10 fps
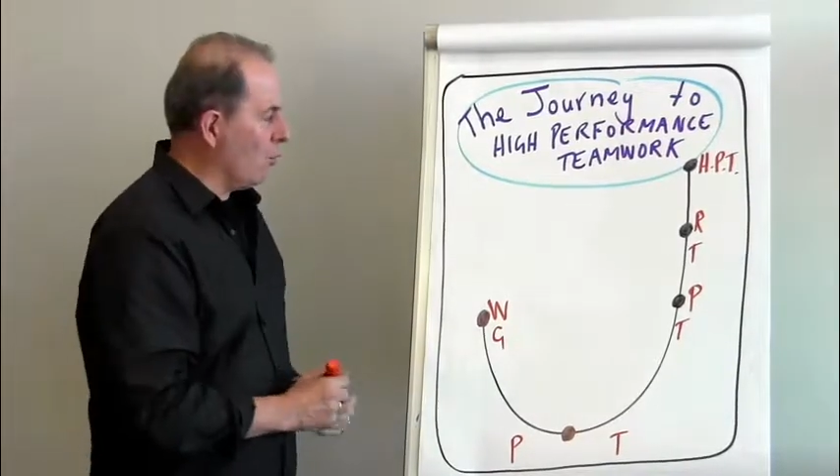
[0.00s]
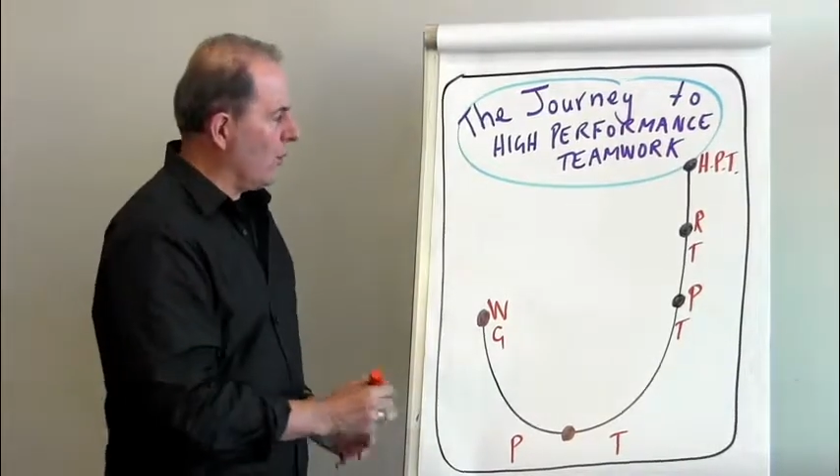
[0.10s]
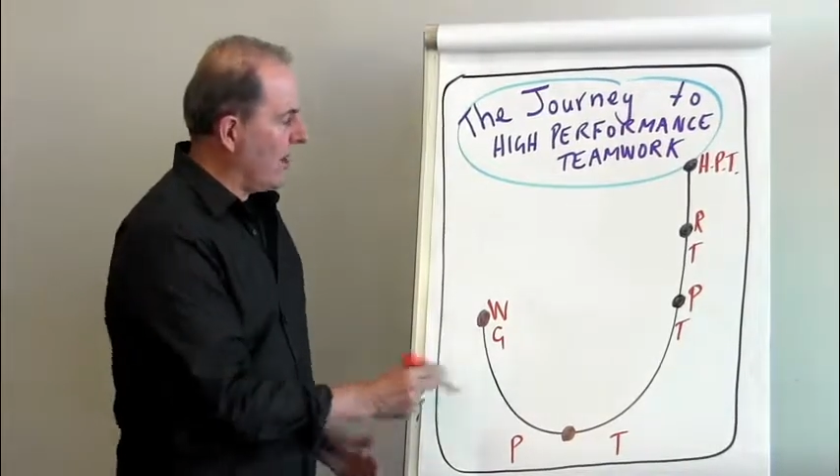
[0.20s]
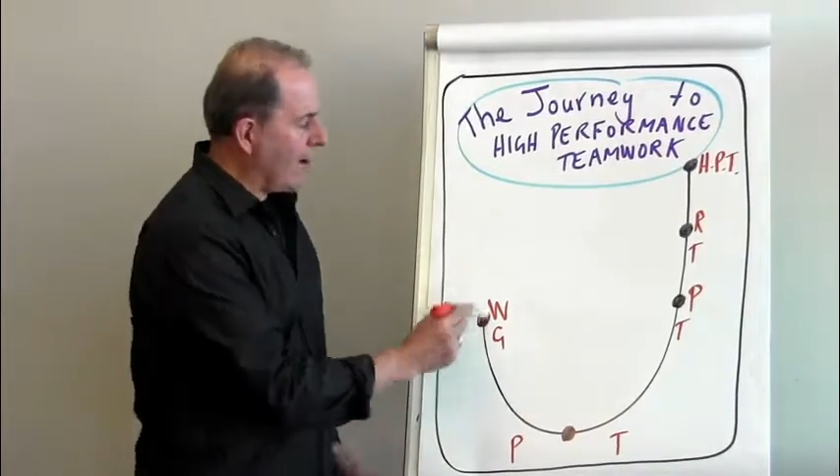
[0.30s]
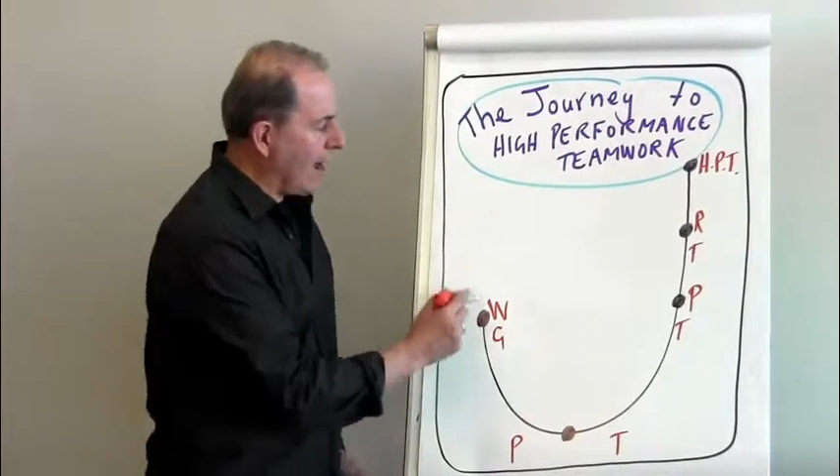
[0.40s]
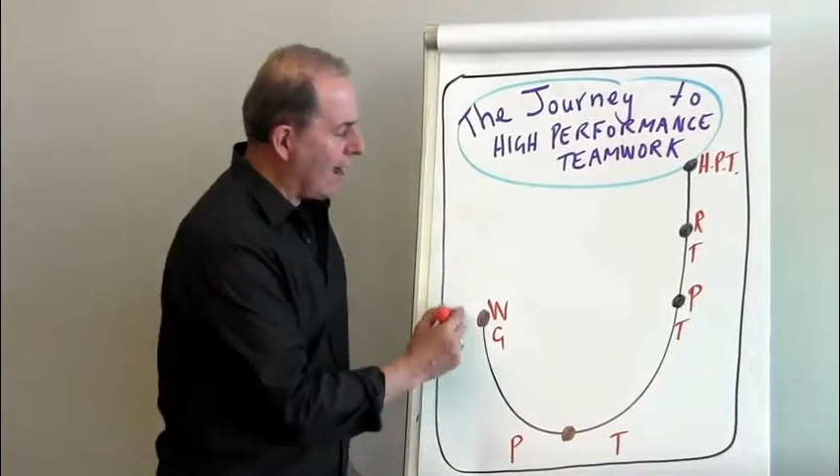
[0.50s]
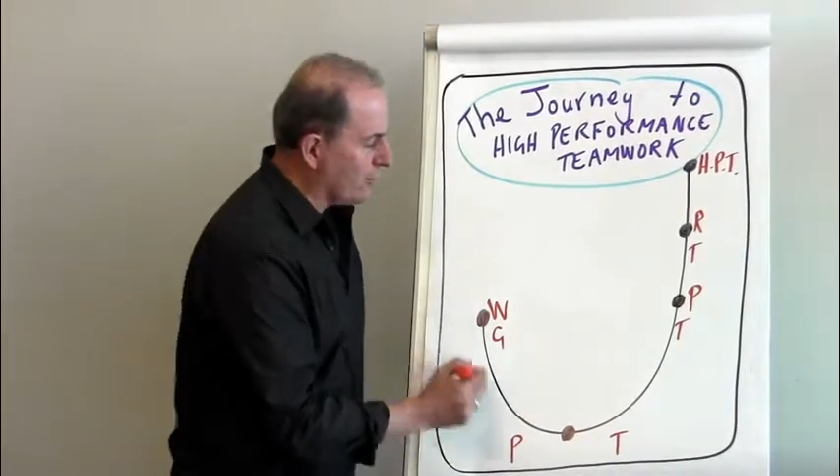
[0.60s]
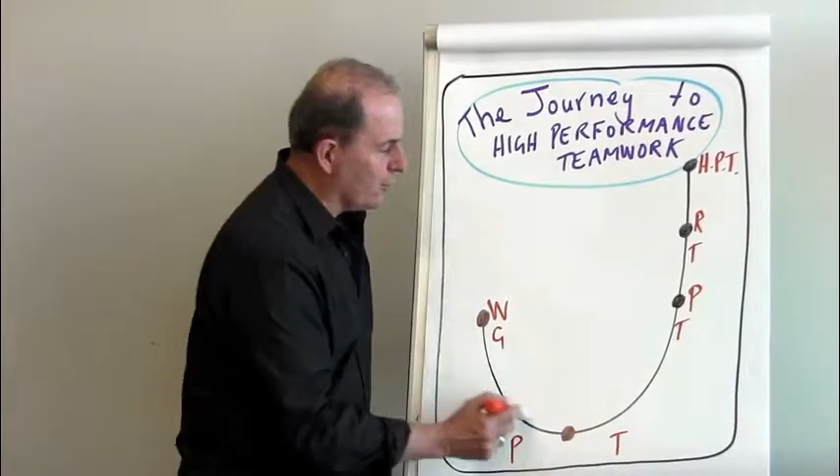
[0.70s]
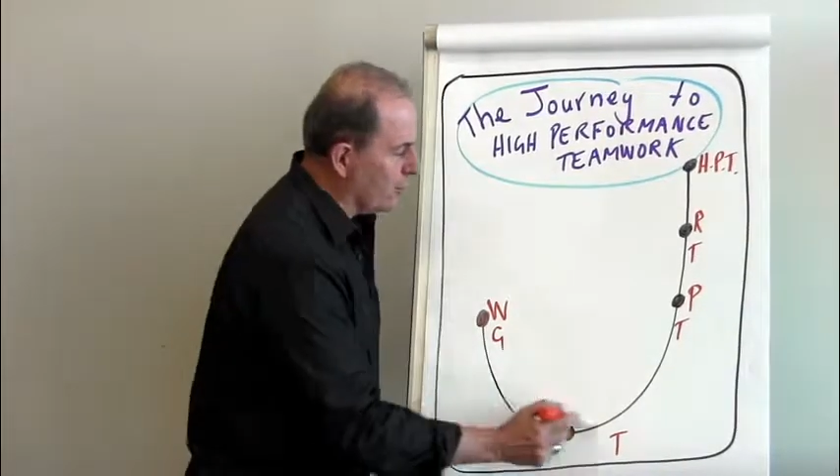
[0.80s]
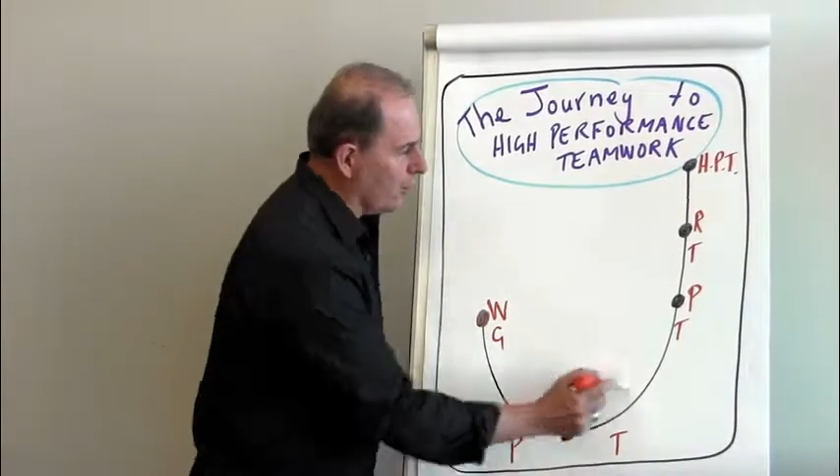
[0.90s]
where are
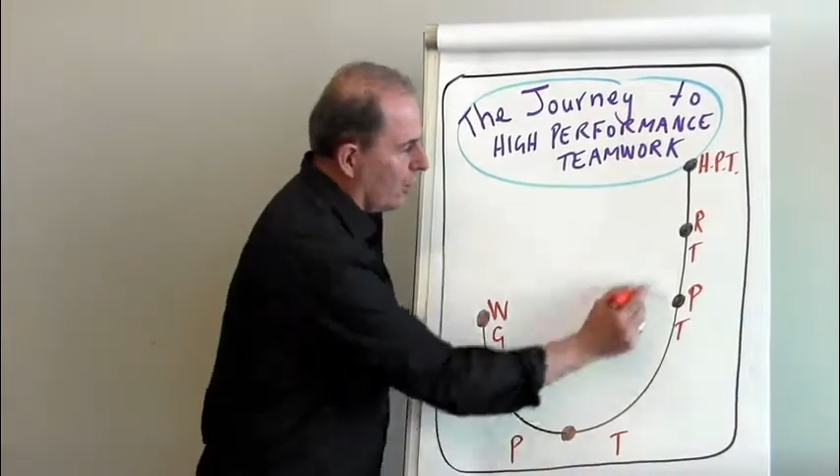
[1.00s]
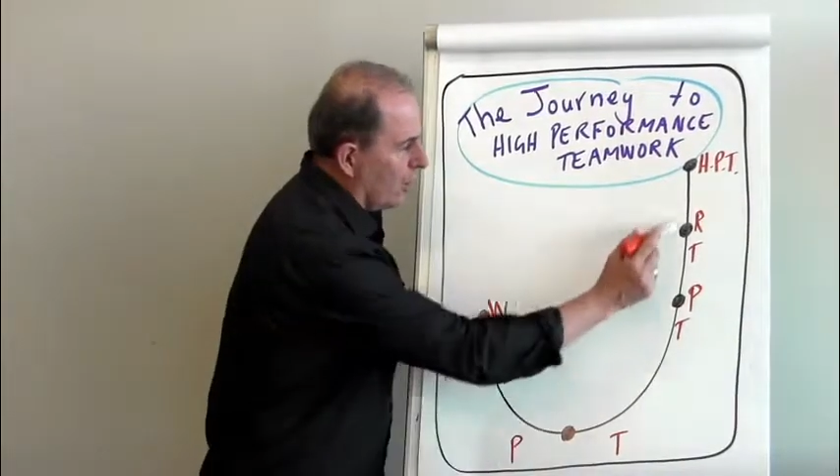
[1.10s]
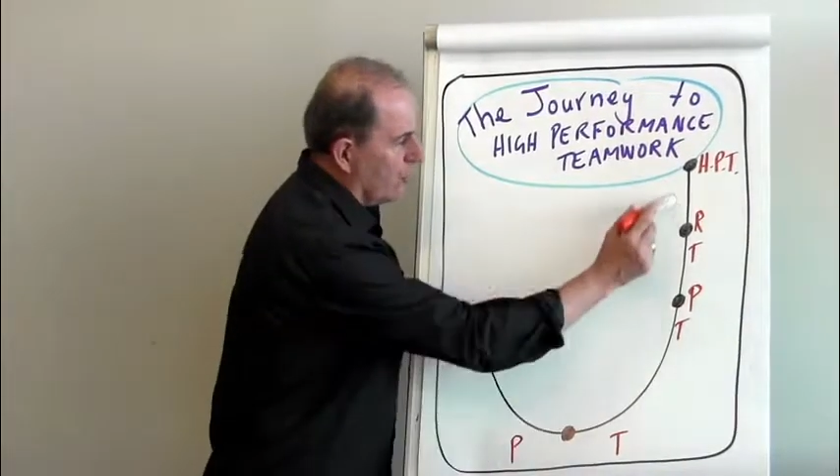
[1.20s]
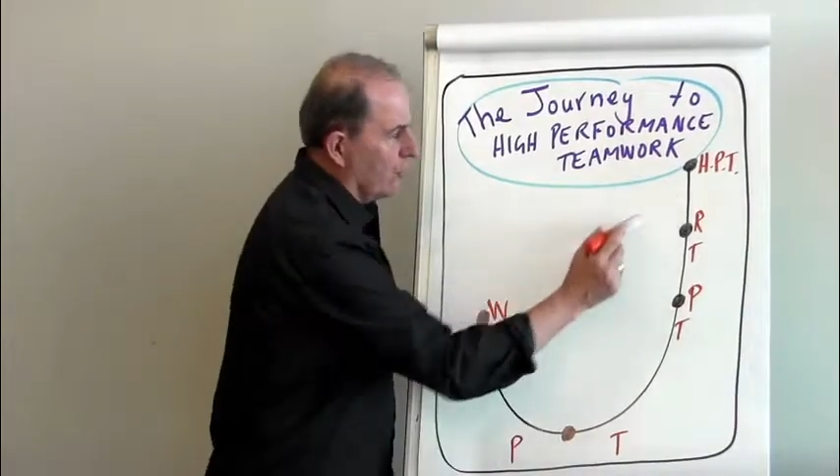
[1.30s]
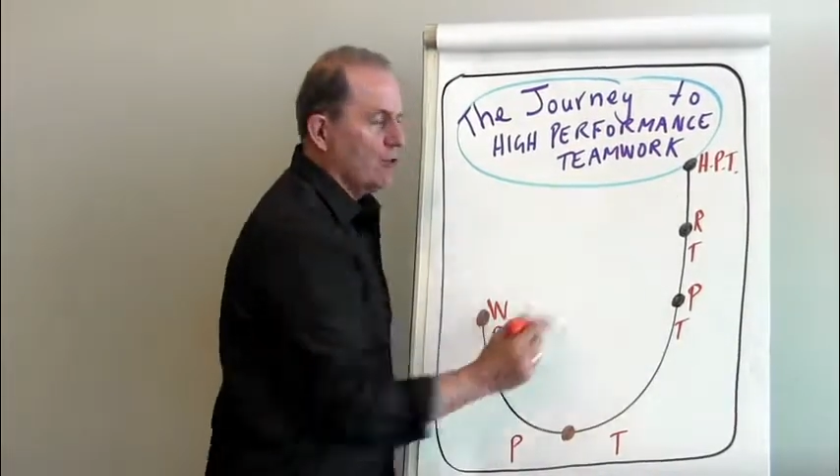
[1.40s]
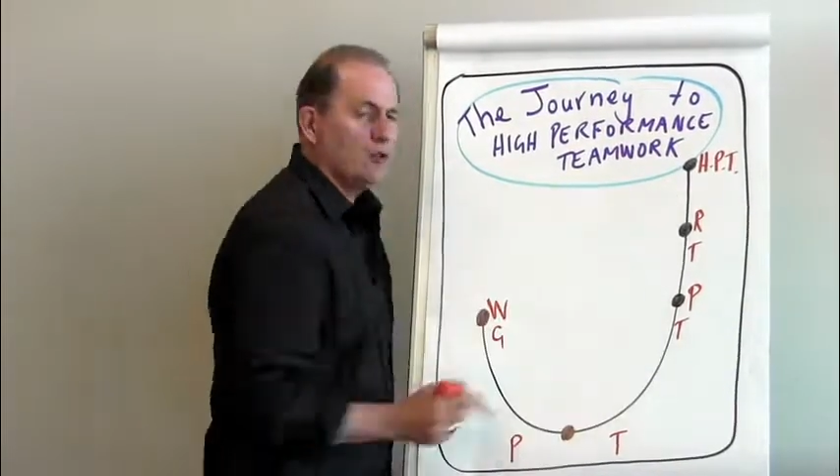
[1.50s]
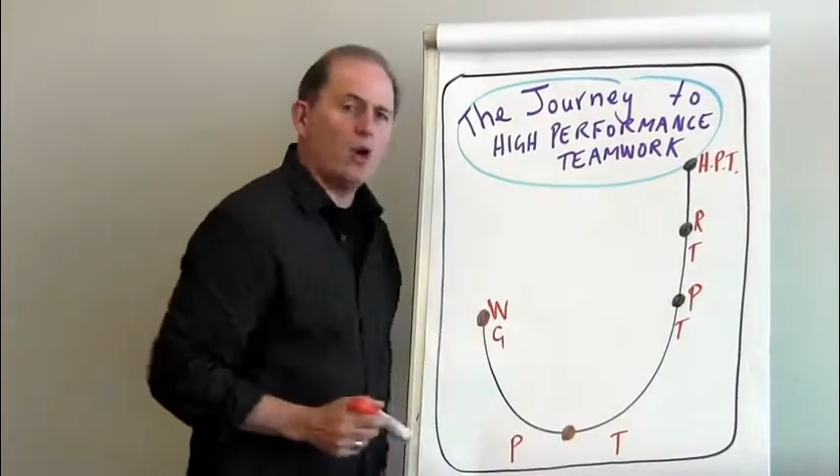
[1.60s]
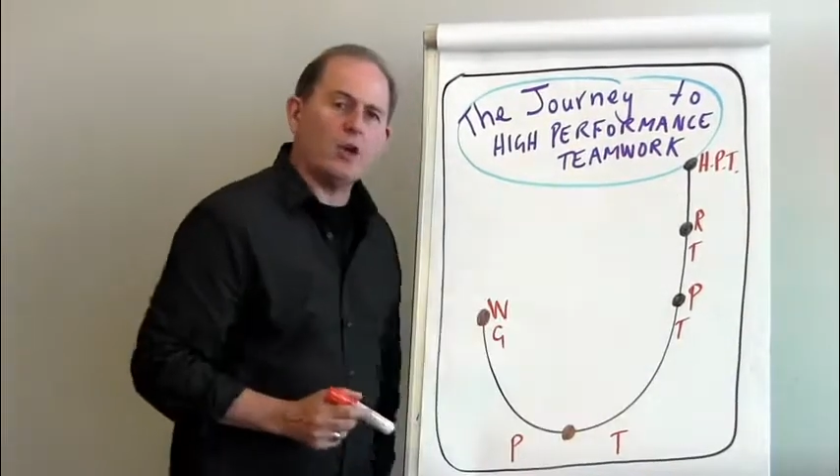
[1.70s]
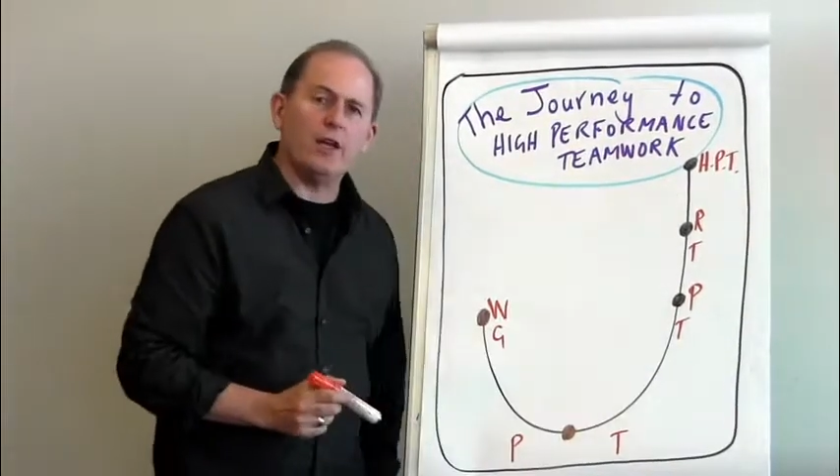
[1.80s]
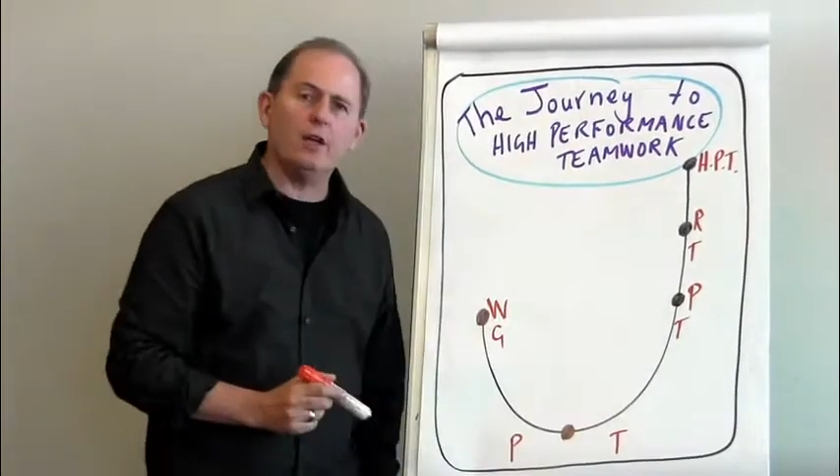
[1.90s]
you on the
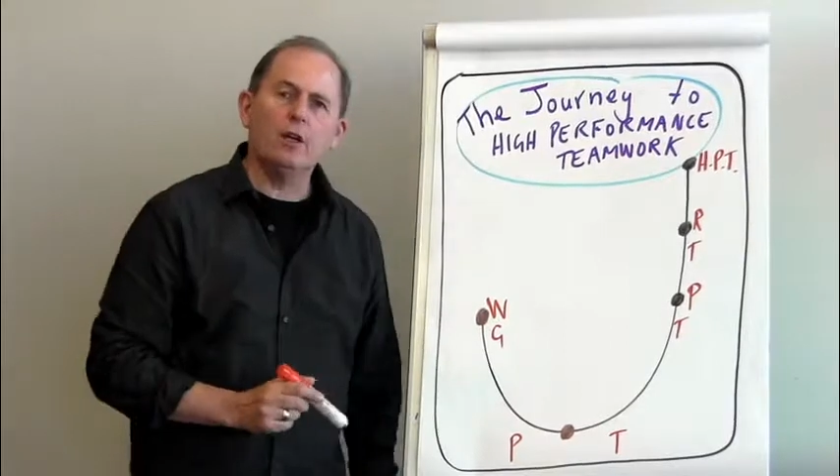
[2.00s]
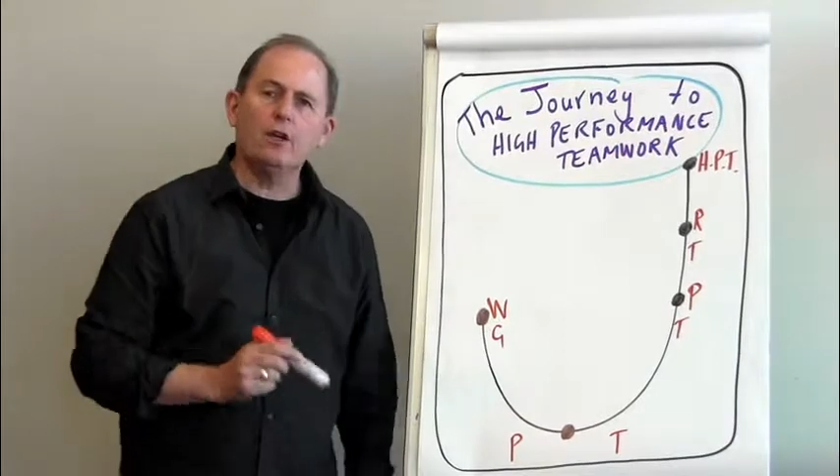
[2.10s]
journey